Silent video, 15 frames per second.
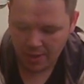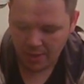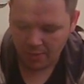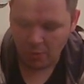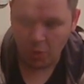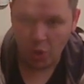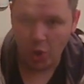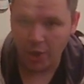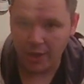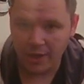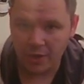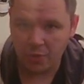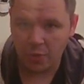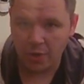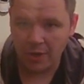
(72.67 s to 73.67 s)
We'll look at
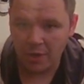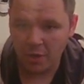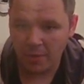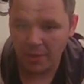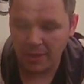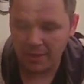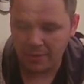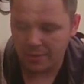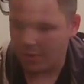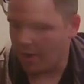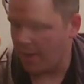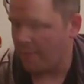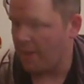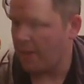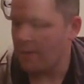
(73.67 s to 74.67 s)
each one in a little bit and try
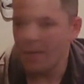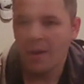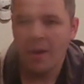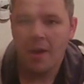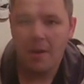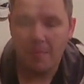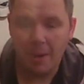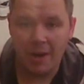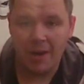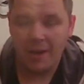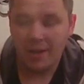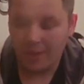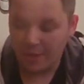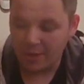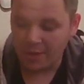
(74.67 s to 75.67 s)
them out. But
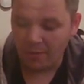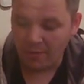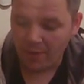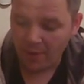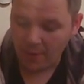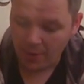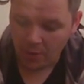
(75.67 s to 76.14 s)
these are very